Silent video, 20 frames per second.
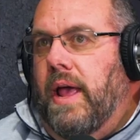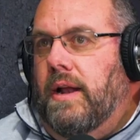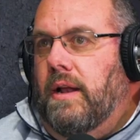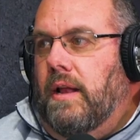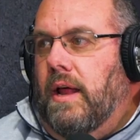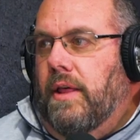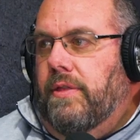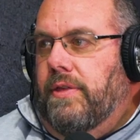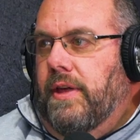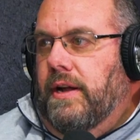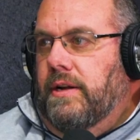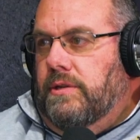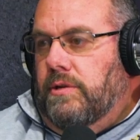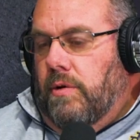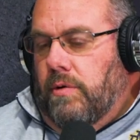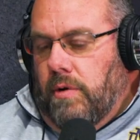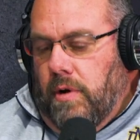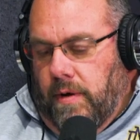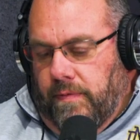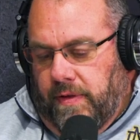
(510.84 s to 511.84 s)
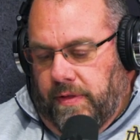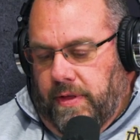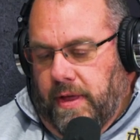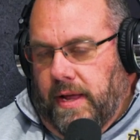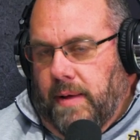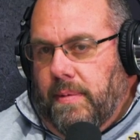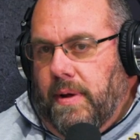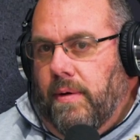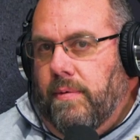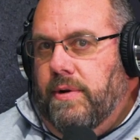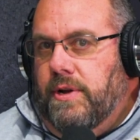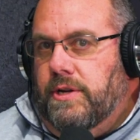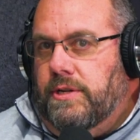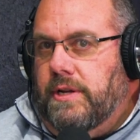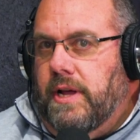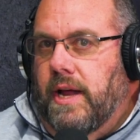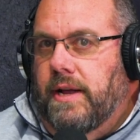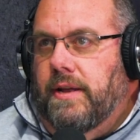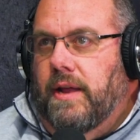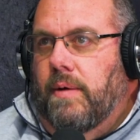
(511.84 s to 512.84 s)
we had a lot of things going on. If you think about it, we
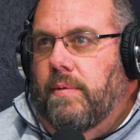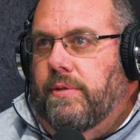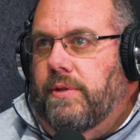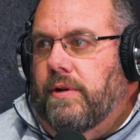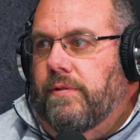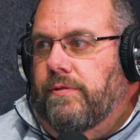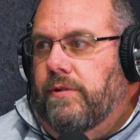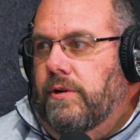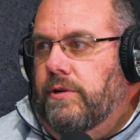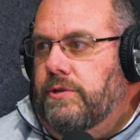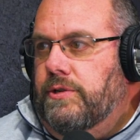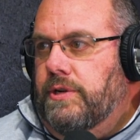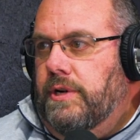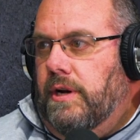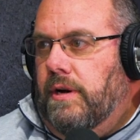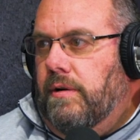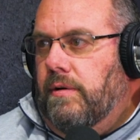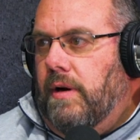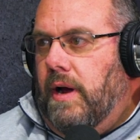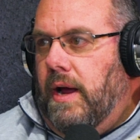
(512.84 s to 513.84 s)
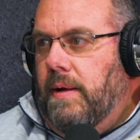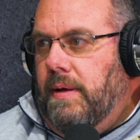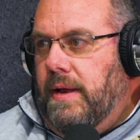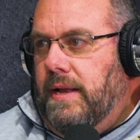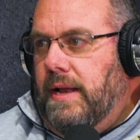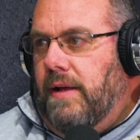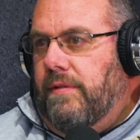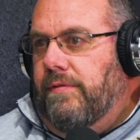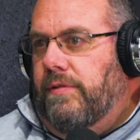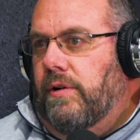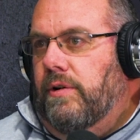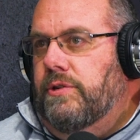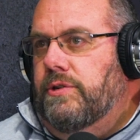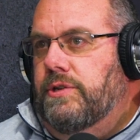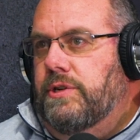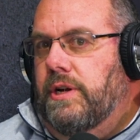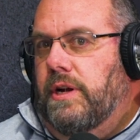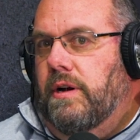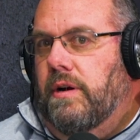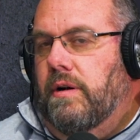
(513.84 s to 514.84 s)
just got done with our first year, right? In that
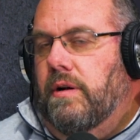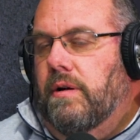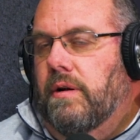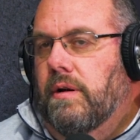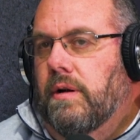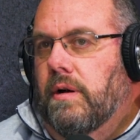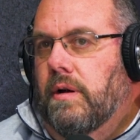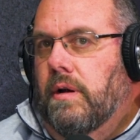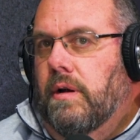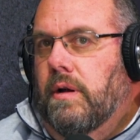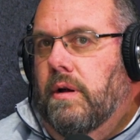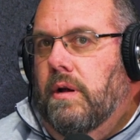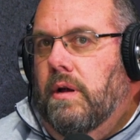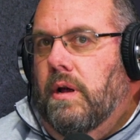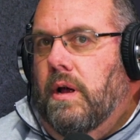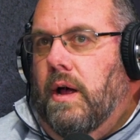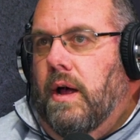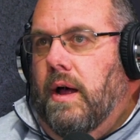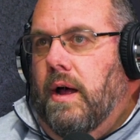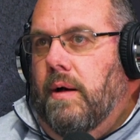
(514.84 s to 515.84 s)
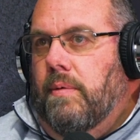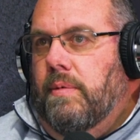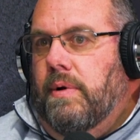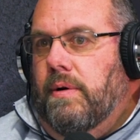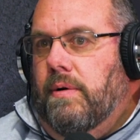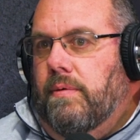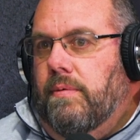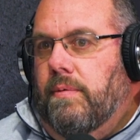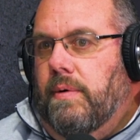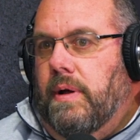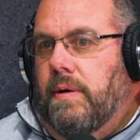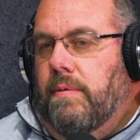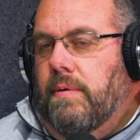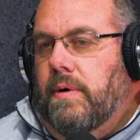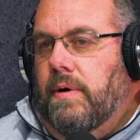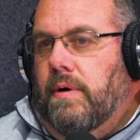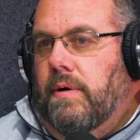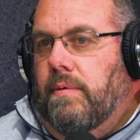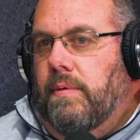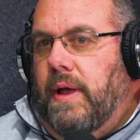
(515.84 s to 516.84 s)
first year,
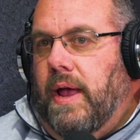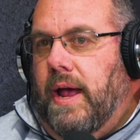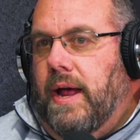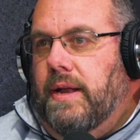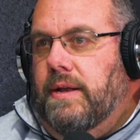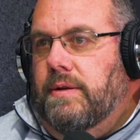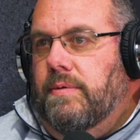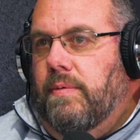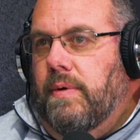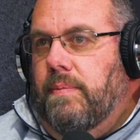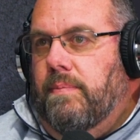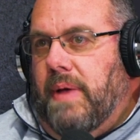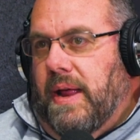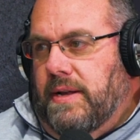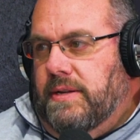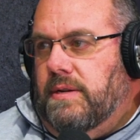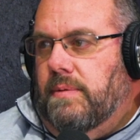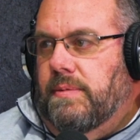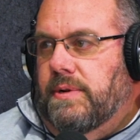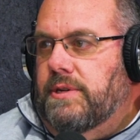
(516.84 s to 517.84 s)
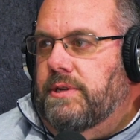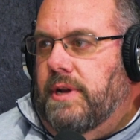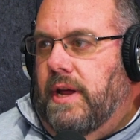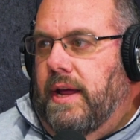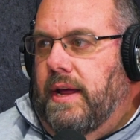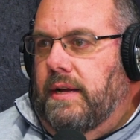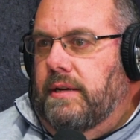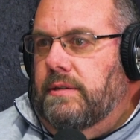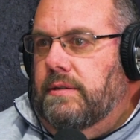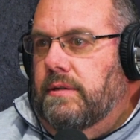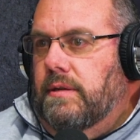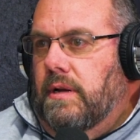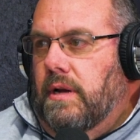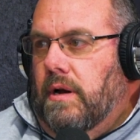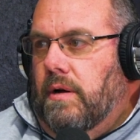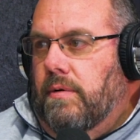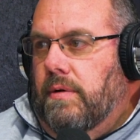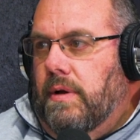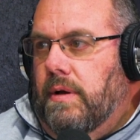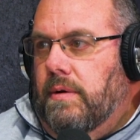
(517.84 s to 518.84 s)
we made some mistakes,
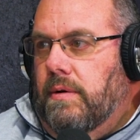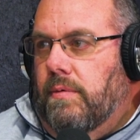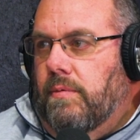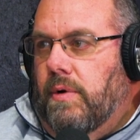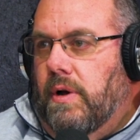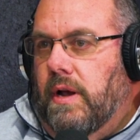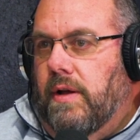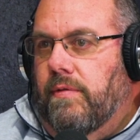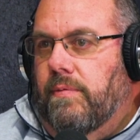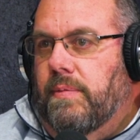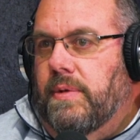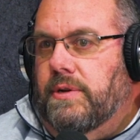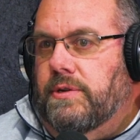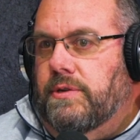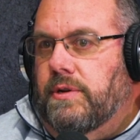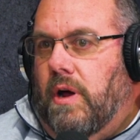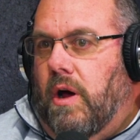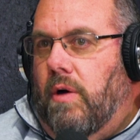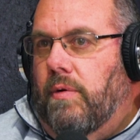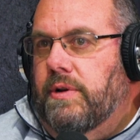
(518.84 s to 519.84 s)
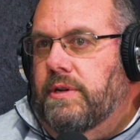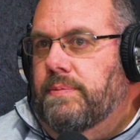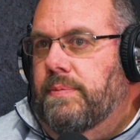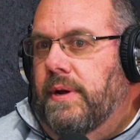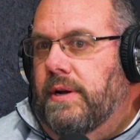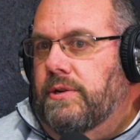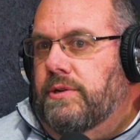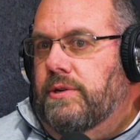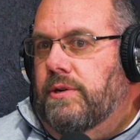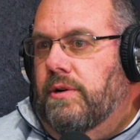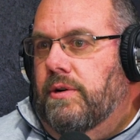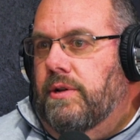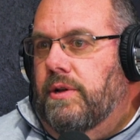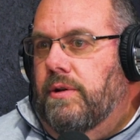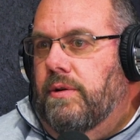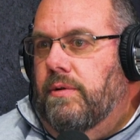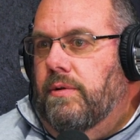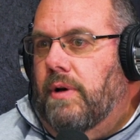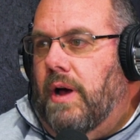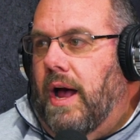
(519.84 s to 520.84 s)
and one of them is always make sure
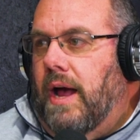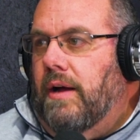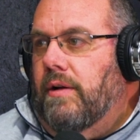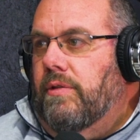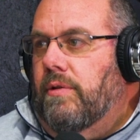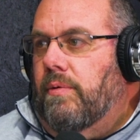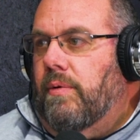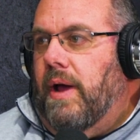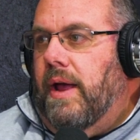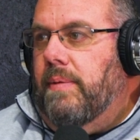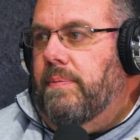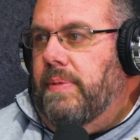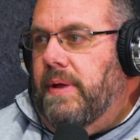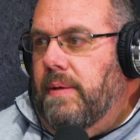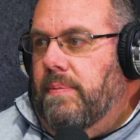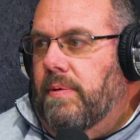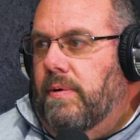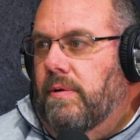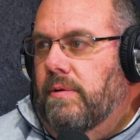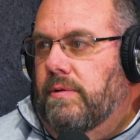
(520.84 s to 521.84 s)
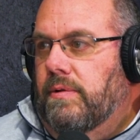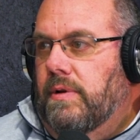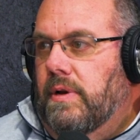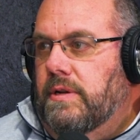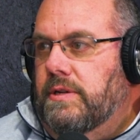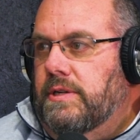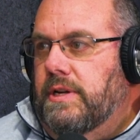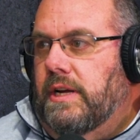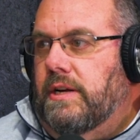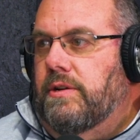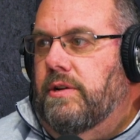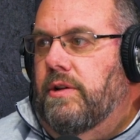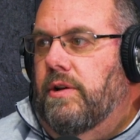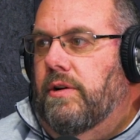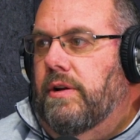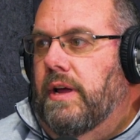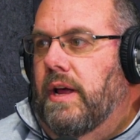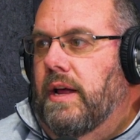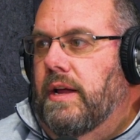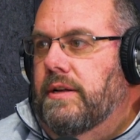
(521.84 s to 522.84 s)
you hire the right people. Stick to
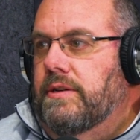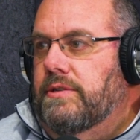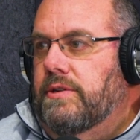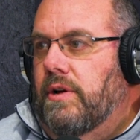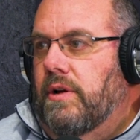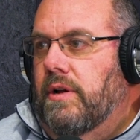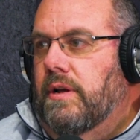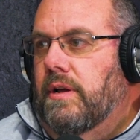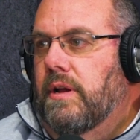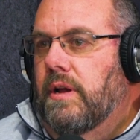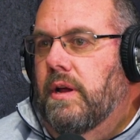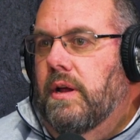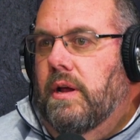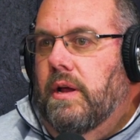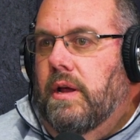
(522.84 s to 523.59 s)
your guns on